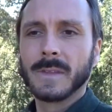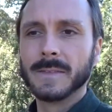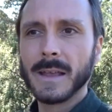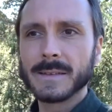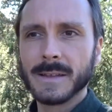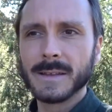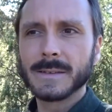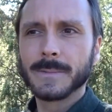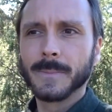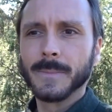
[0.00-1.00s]
The text
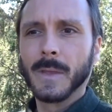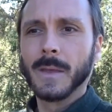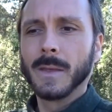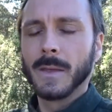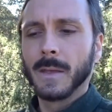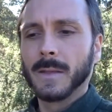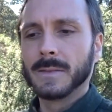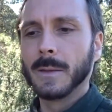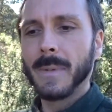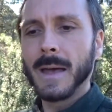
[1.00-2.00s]
says,
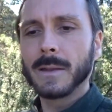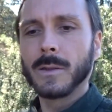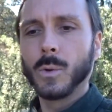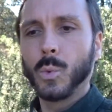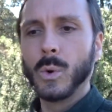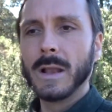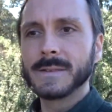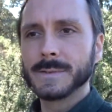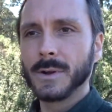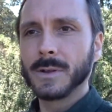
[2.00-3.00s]
The man will
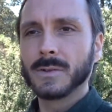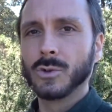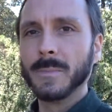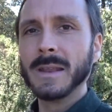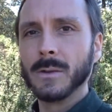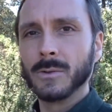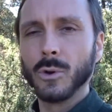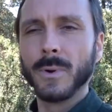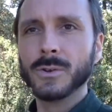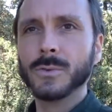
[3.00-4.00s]
exert dominion
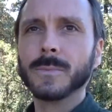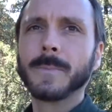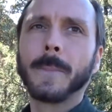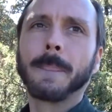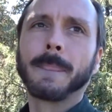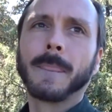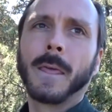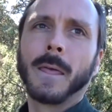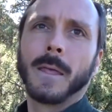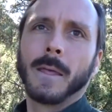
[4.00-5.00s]
over you.
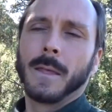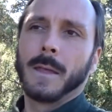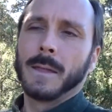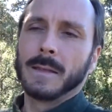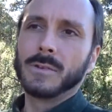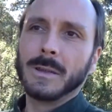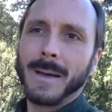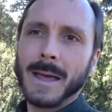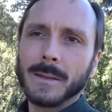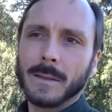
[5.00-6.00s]
Now
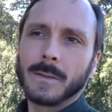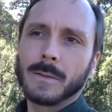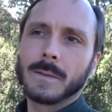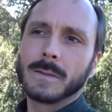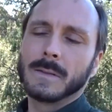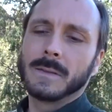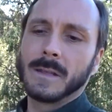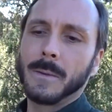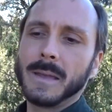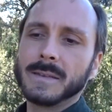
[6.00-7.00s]
demand
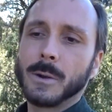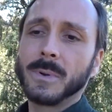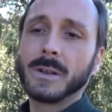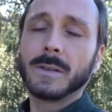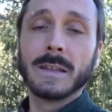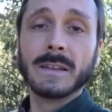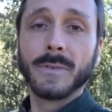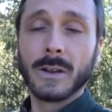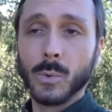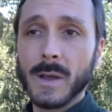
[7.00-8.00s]
can be interpreted in
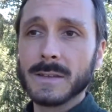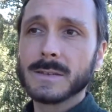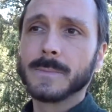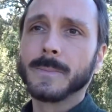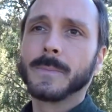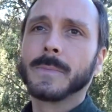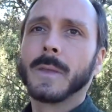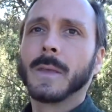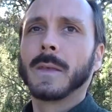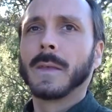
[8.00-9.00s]
different ways.
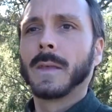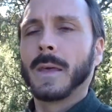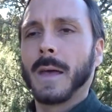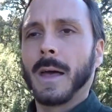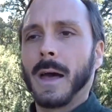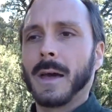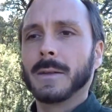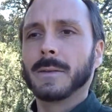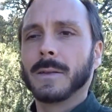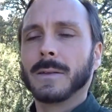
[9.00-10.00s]

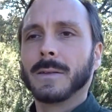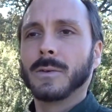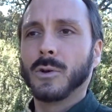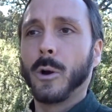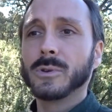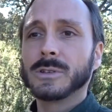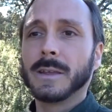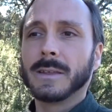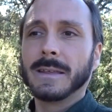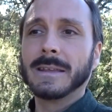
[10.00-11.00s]
And
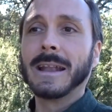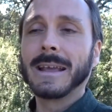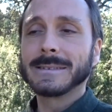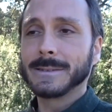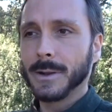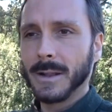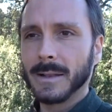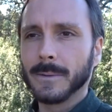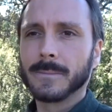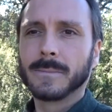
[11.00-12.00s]
obviously in an
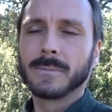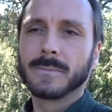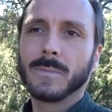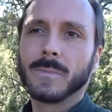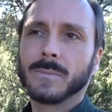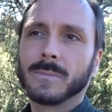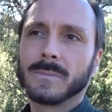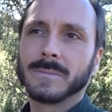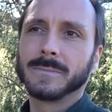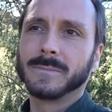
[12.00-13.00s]
external
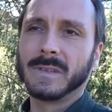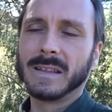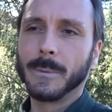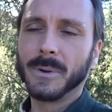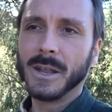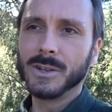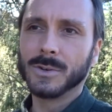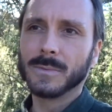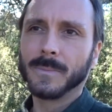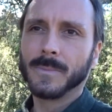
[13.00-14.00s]
mm,
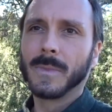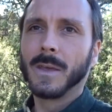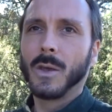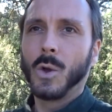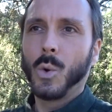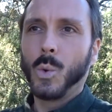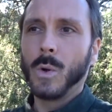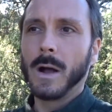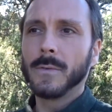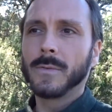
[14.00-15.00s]
interpretation
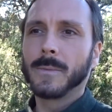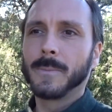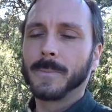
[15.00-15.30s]
we have